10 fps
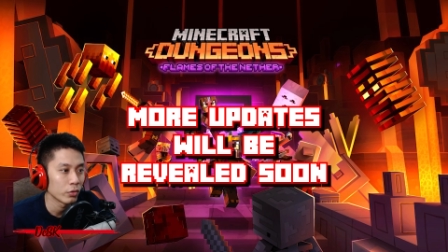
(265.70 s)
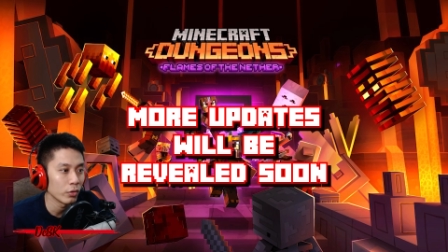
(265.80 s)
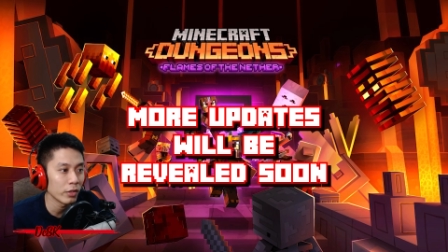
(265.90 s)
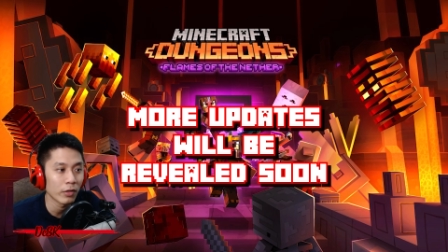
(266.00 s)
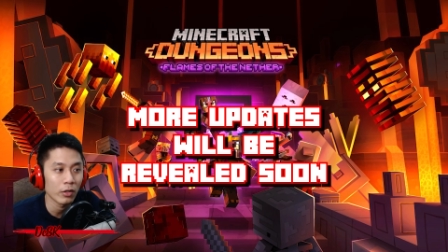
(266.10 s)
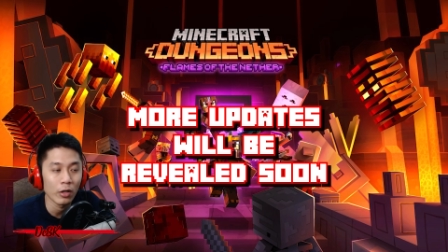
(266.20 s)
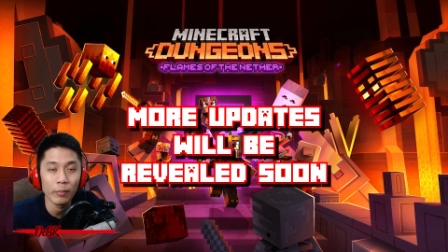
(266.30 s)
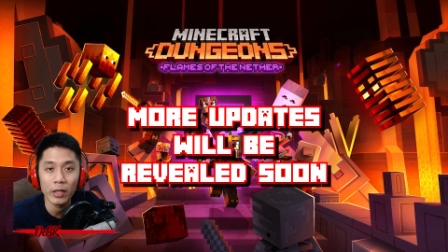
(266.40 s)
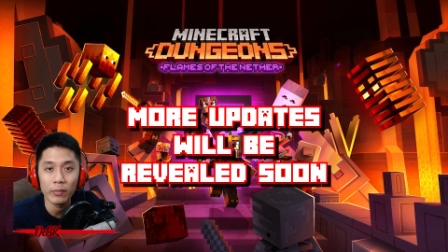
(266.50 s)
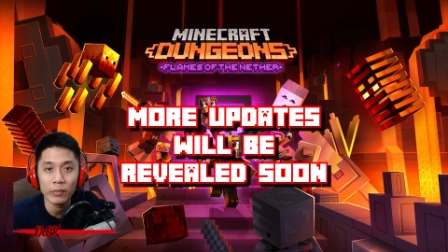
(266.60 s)
Do leave a
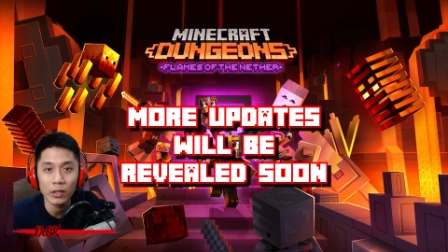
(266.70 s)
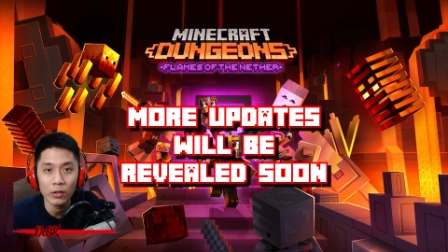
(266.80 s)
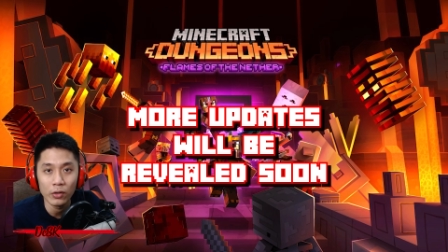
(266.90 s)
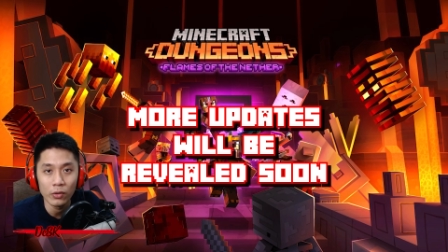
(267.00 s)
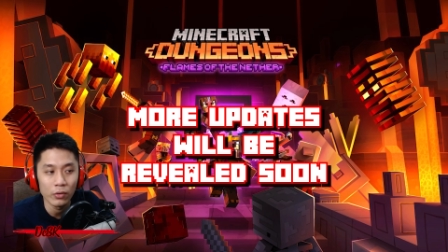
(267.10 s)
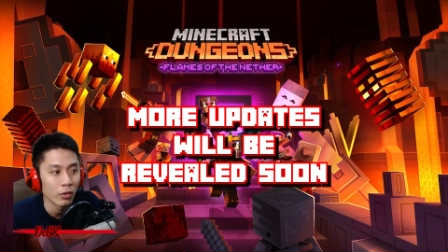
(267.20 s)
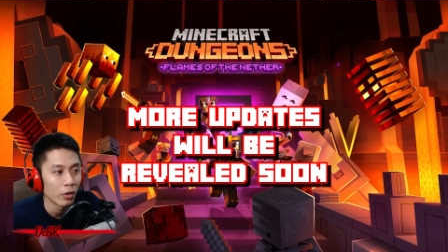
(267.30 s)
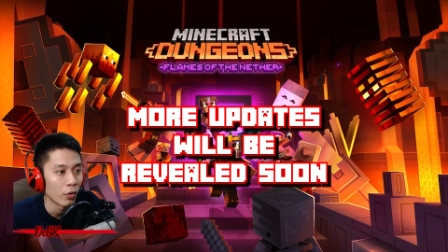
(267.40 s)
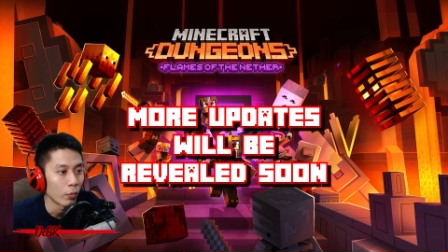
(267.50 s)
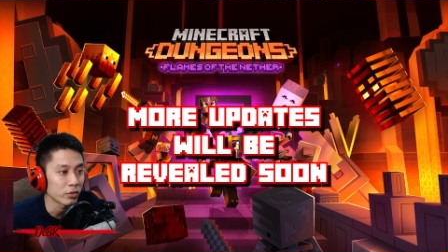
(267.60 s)
comment below.
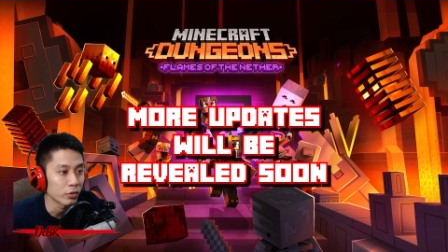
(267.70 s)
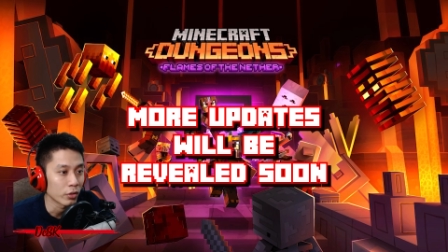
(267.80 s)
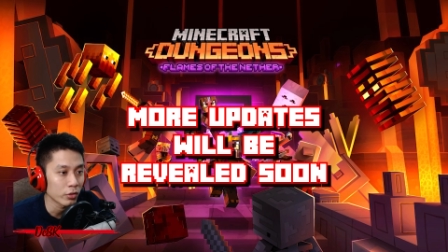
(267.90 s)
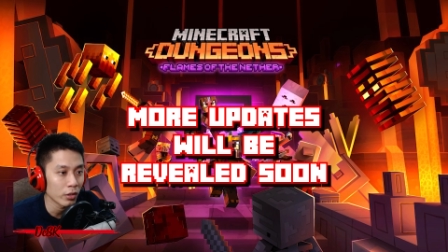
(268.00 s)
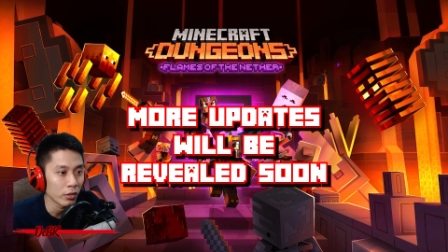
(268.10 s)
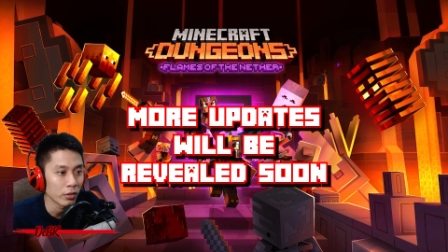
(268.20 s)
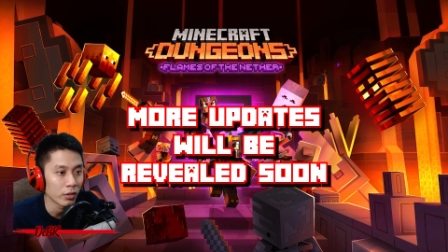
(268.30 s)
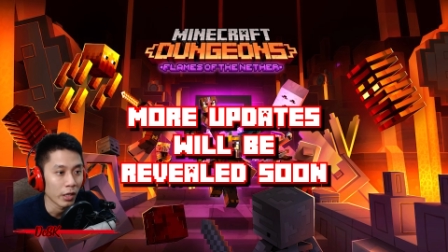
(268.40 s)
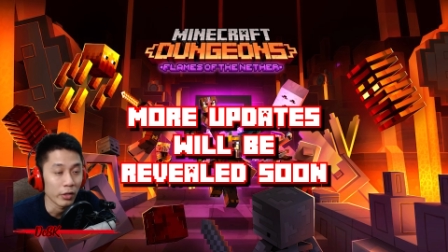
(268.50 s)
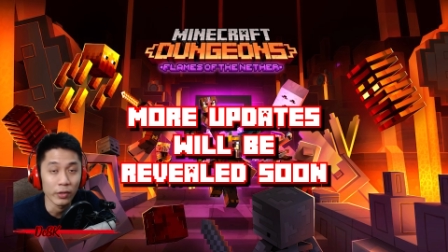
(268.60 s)
What's your thought?
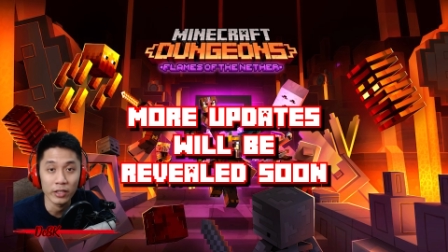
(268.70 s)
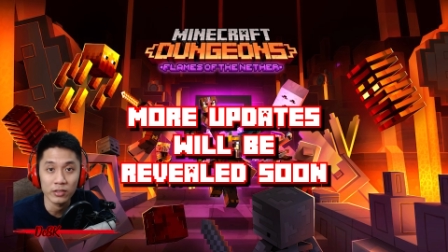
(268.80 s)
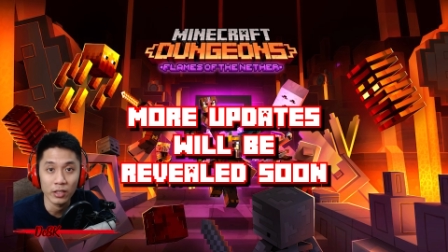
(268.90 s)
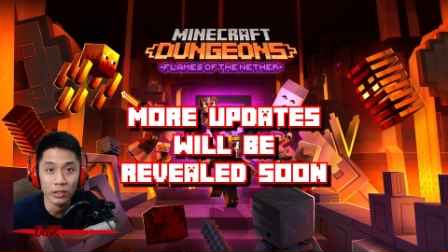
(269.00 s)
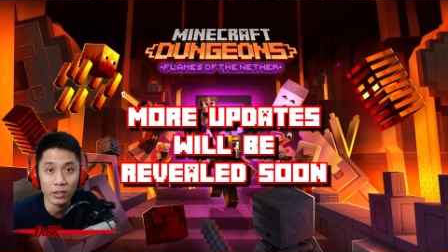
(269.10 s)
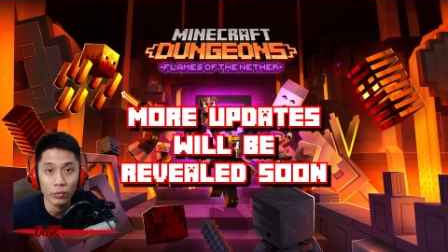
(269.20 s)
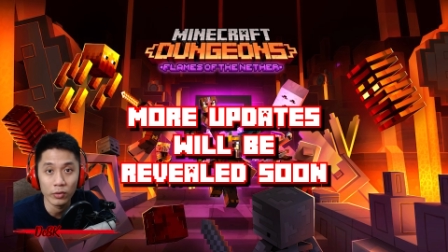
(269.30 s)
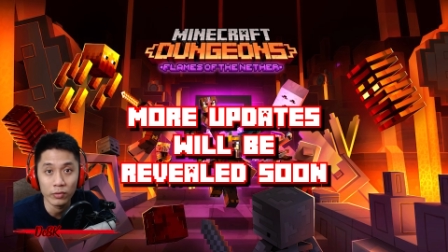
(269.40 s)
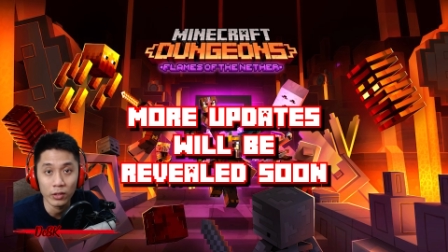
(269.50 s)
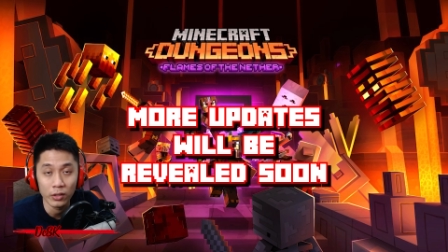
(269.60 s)
Are you excited
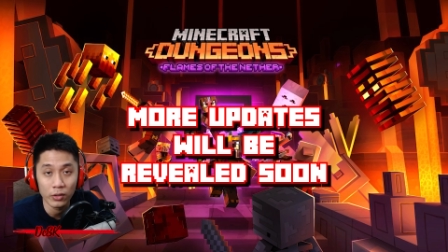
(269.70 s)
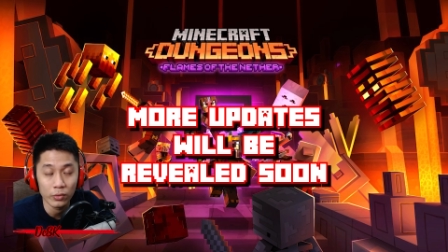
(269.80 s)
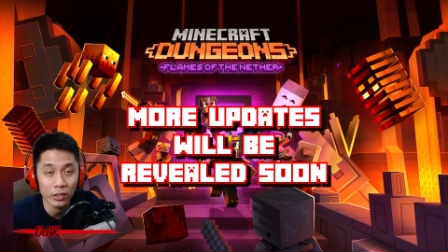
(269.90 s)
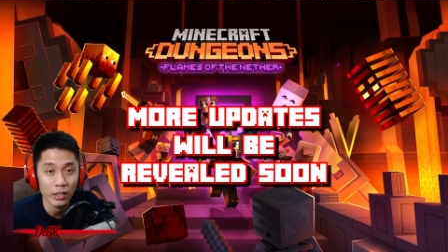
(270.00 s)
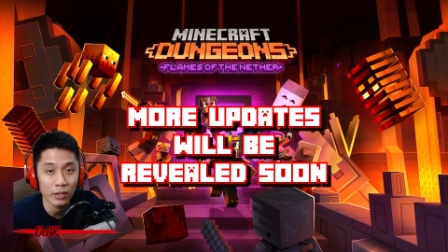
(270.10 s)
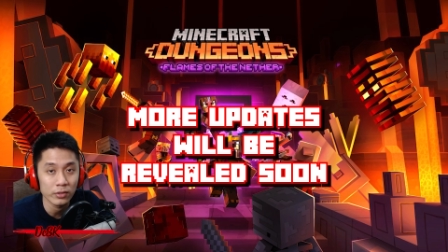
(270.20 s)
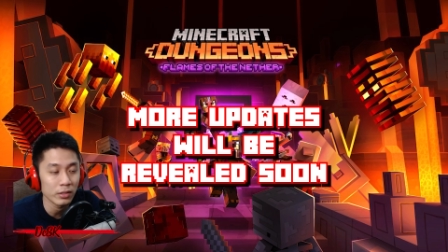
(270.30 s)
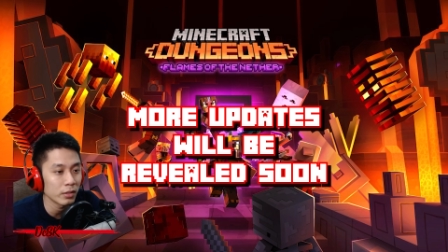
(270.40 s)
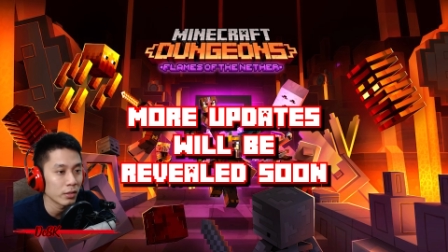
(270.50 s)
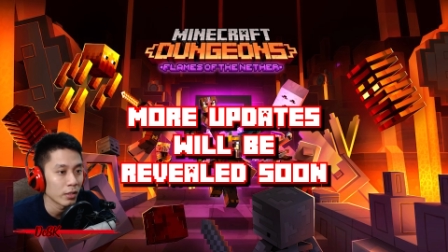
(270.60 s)
with the new
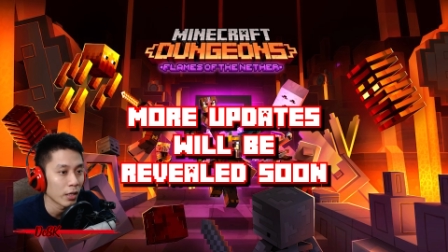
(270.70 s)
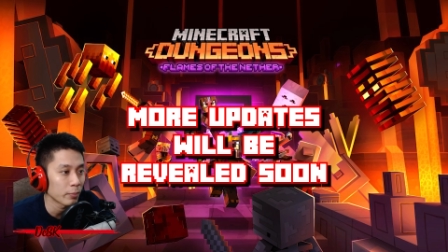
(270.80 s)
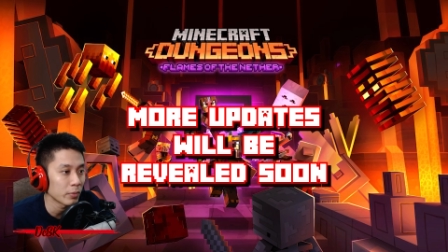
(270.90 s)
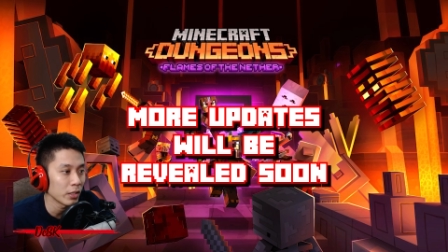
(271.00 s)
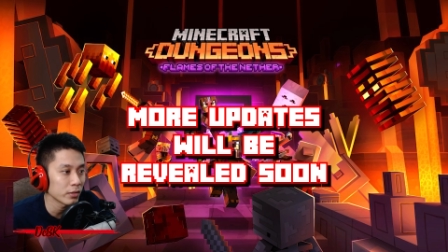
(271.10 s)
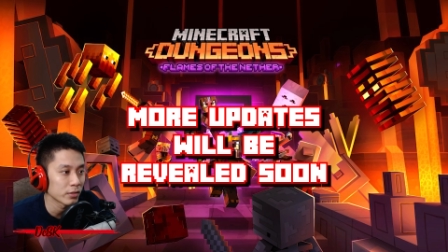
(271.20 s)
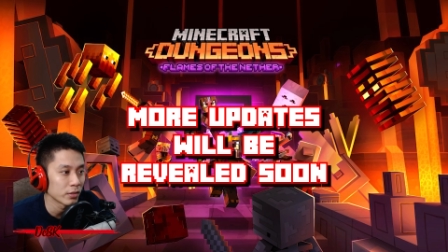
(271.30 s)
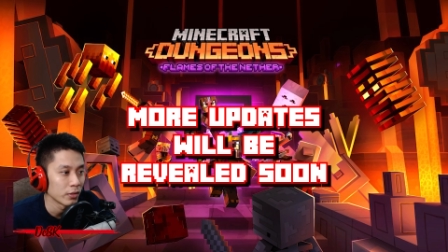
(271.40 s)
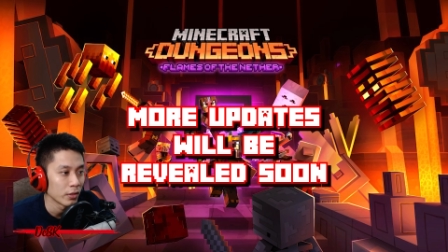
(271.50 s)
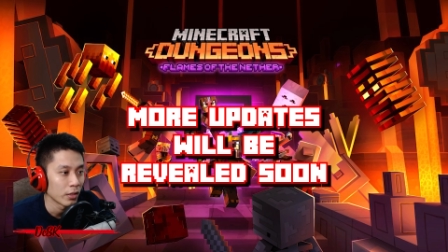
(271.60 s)
DLC updates?